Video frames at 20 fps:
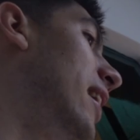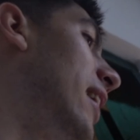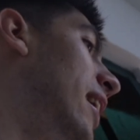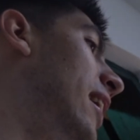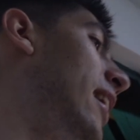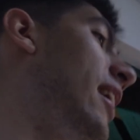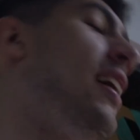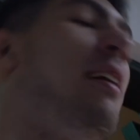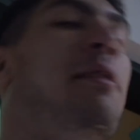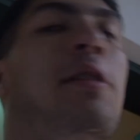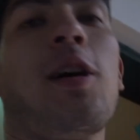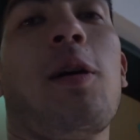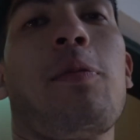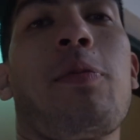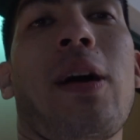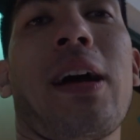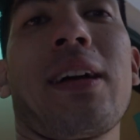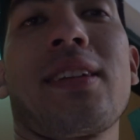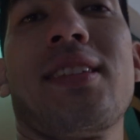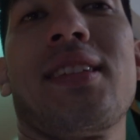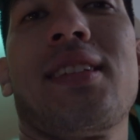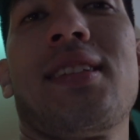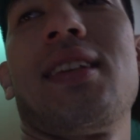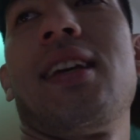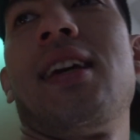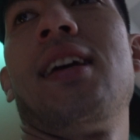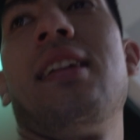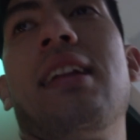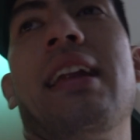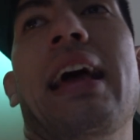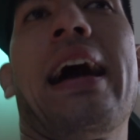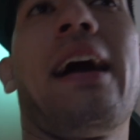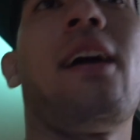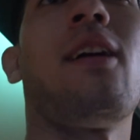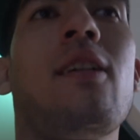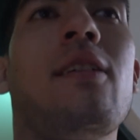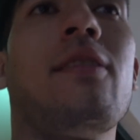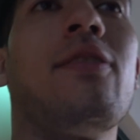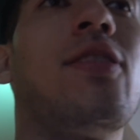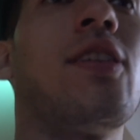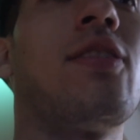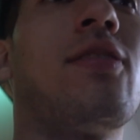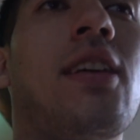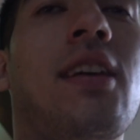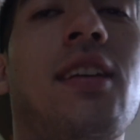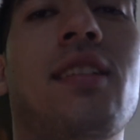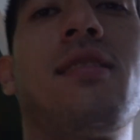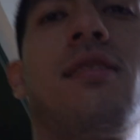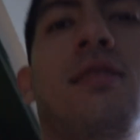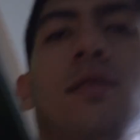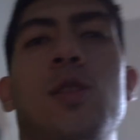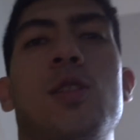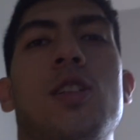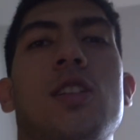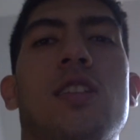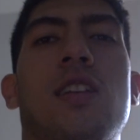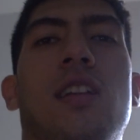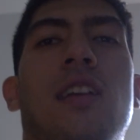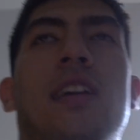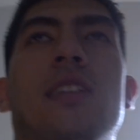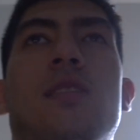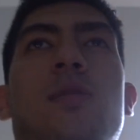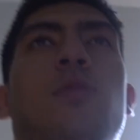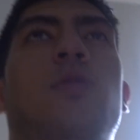Uh, we got practice in an hour and fifteen. We're just gonna get some